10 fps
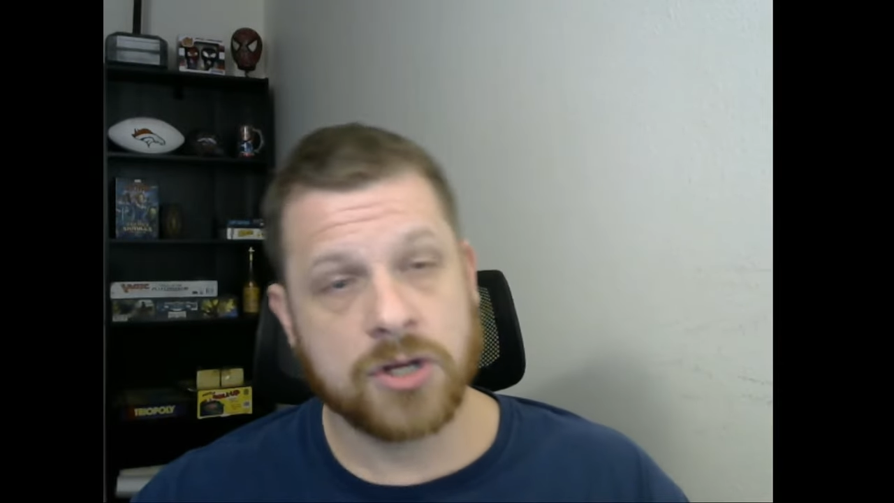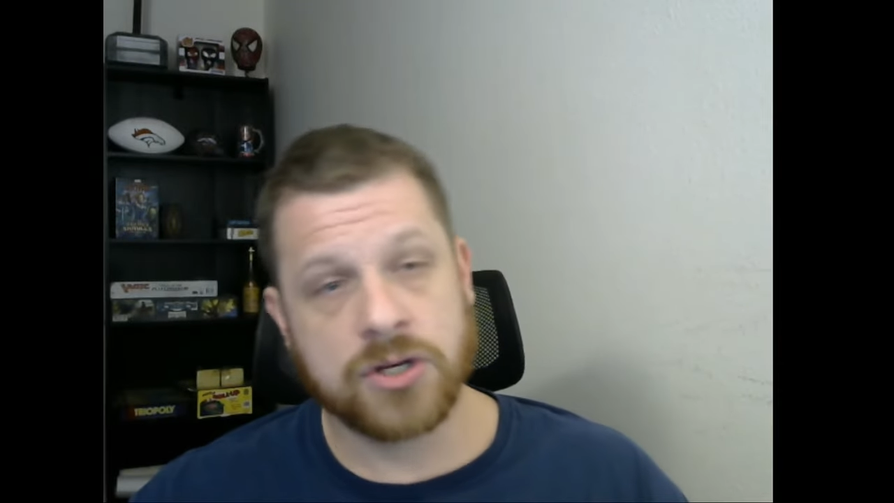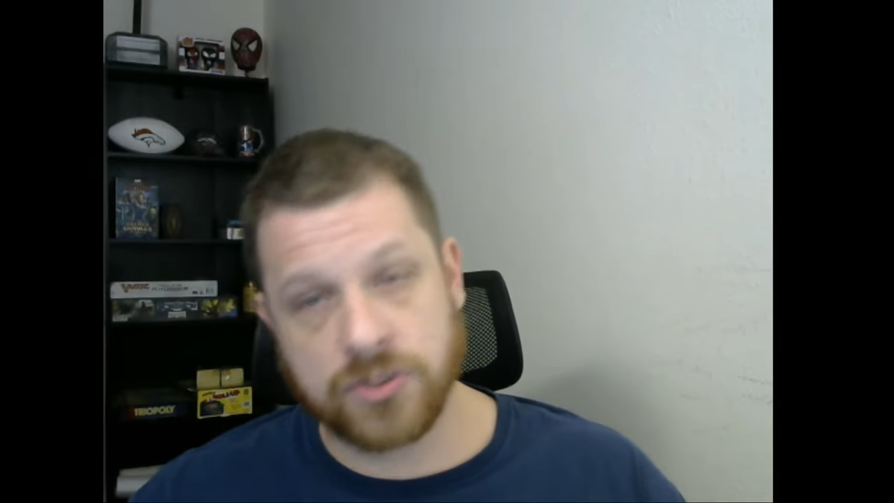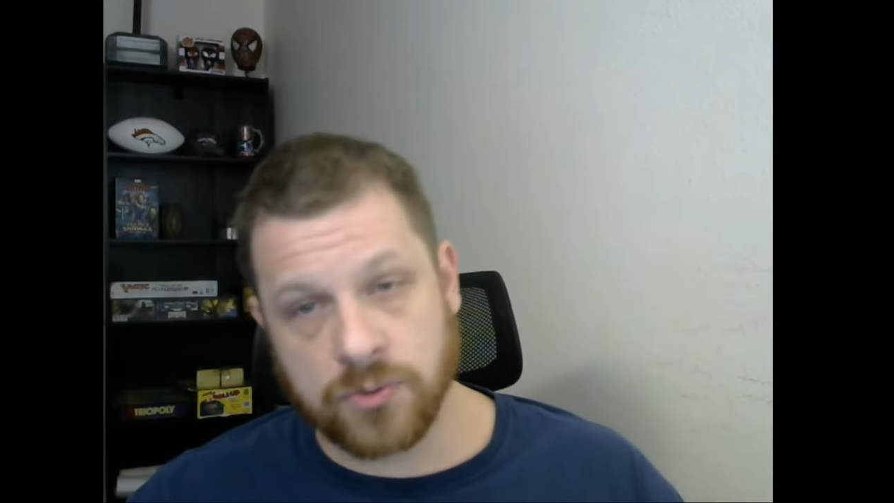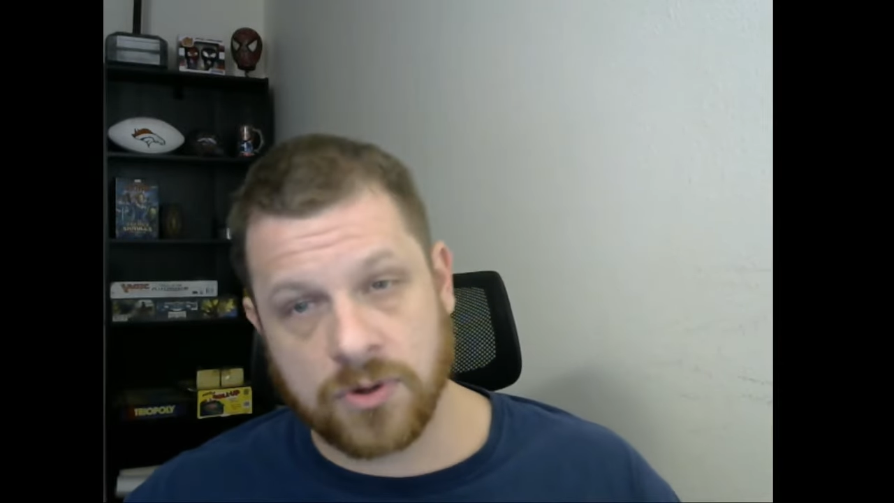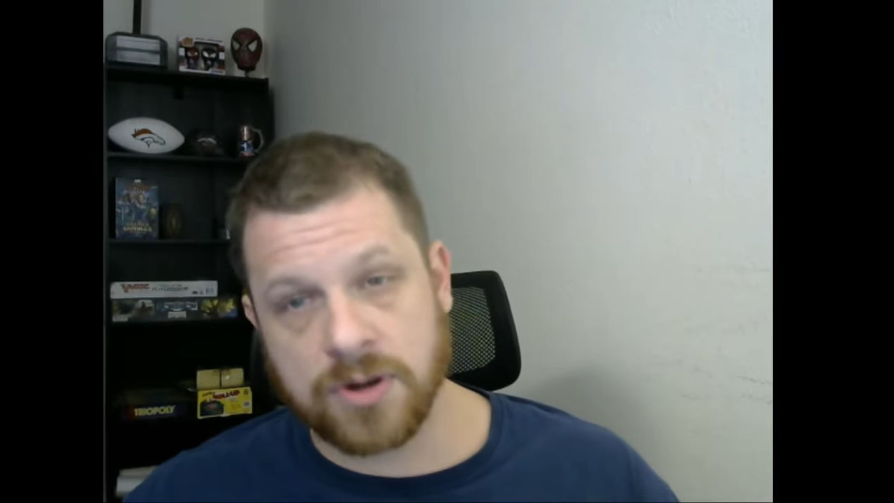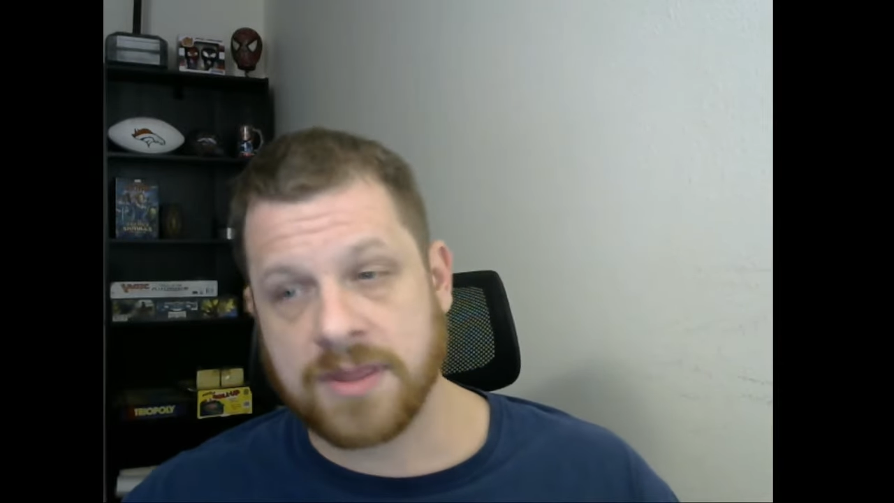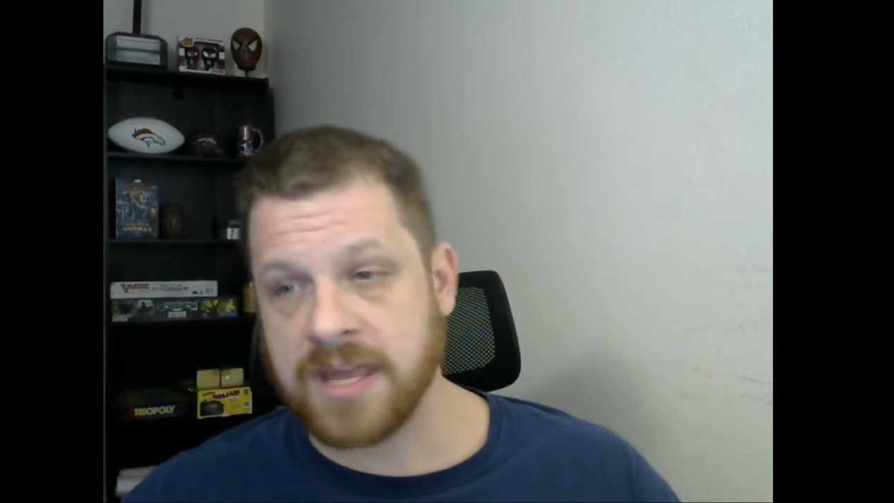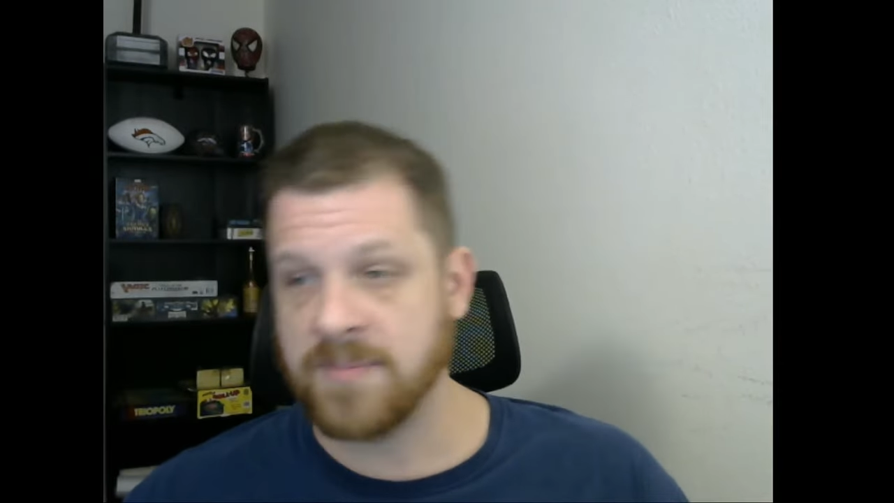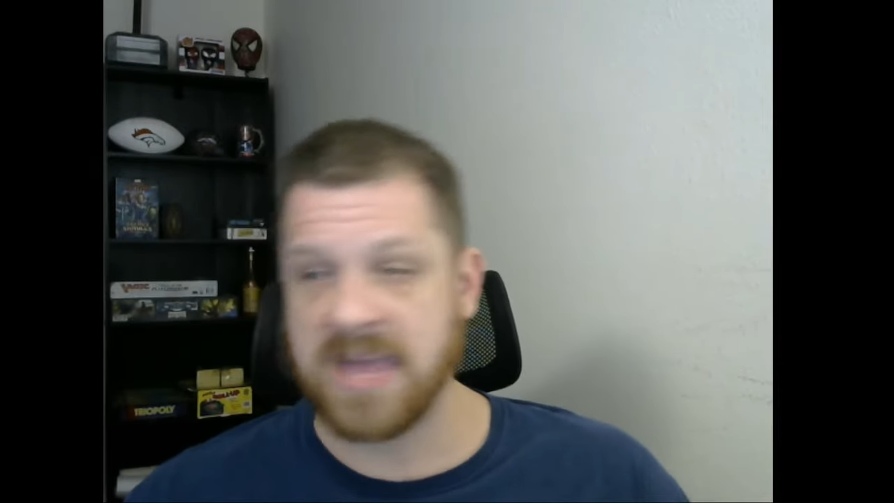Sure,
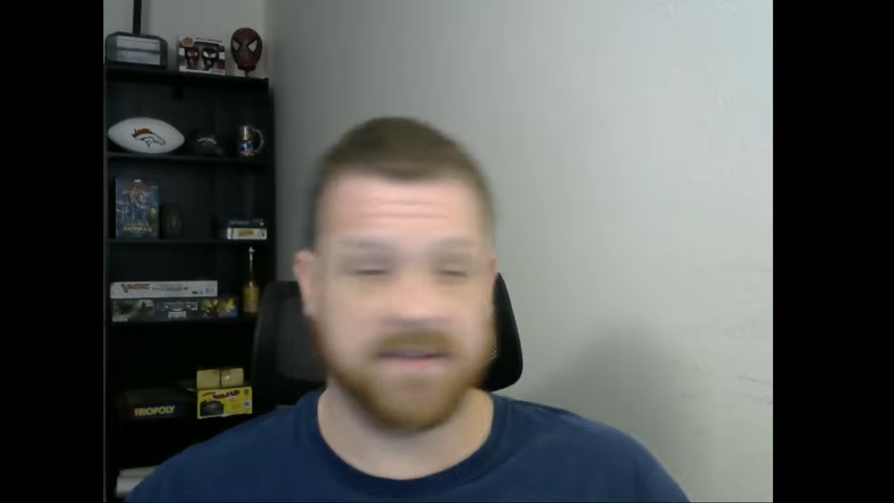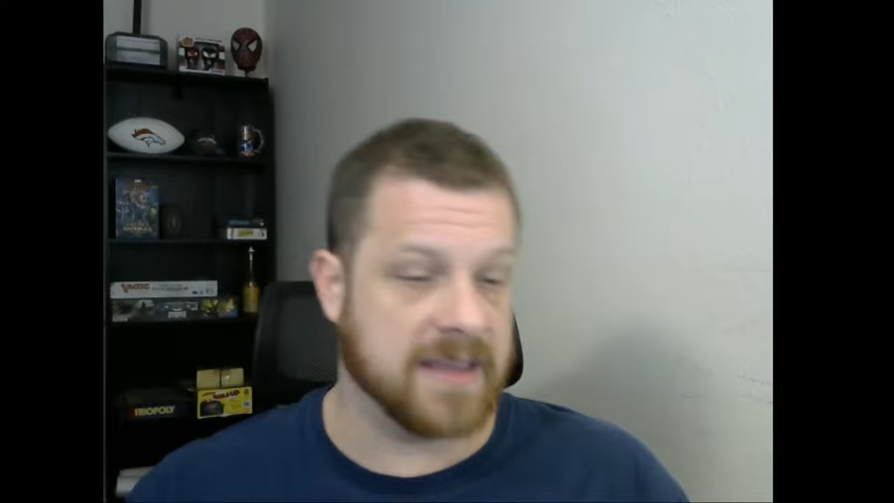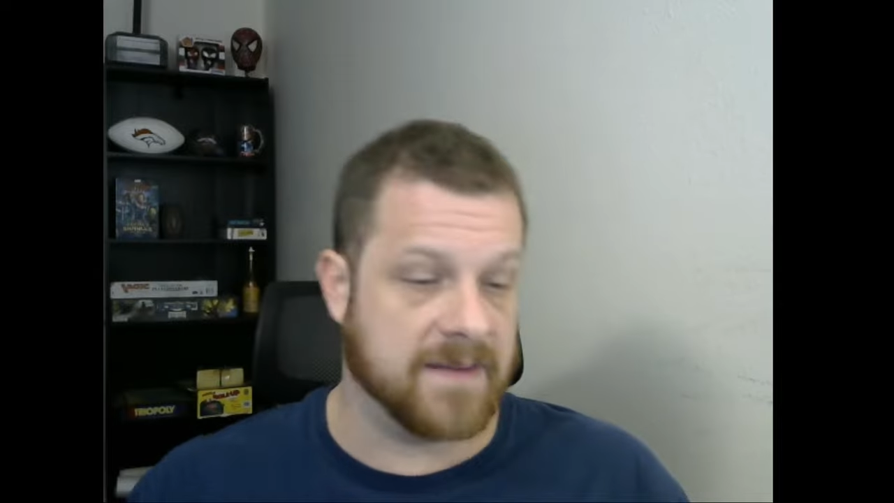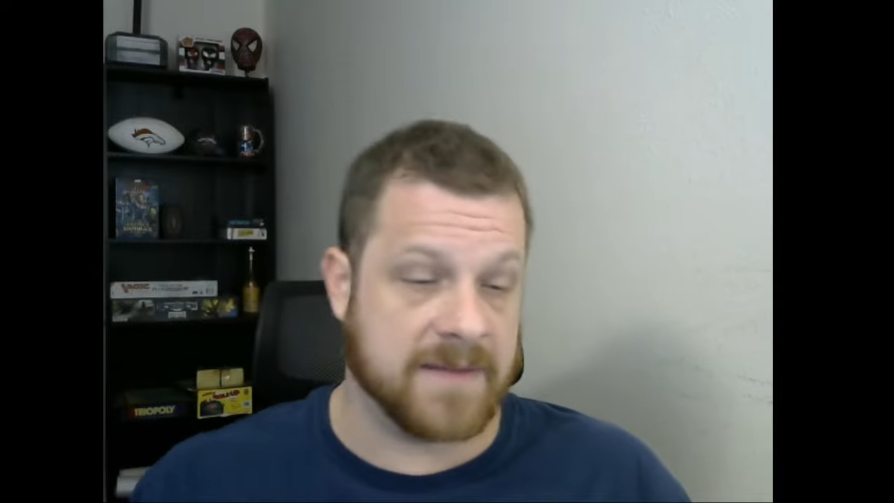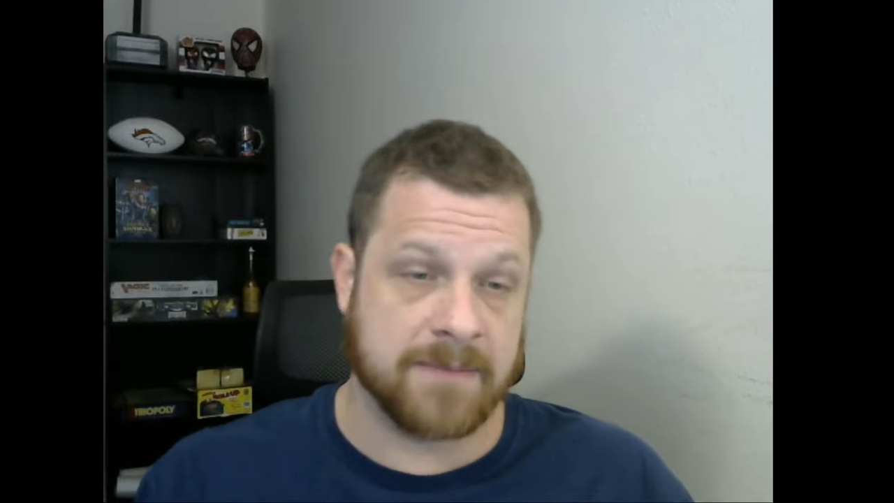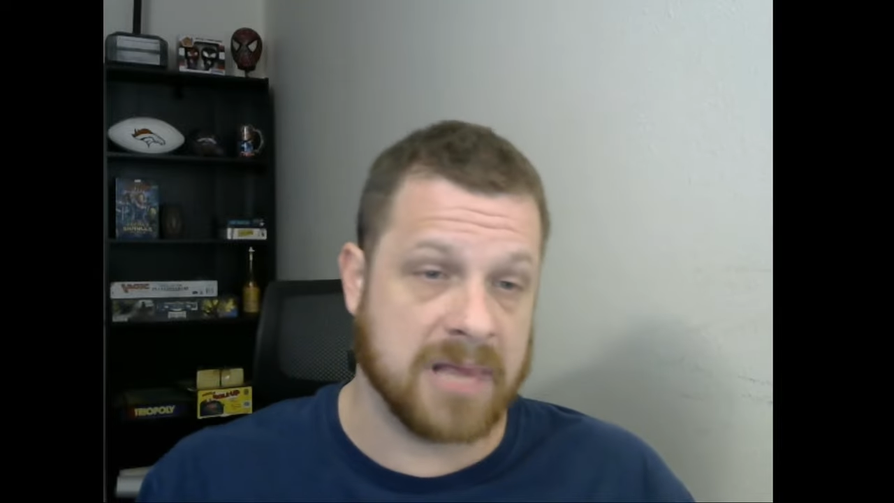they may have given it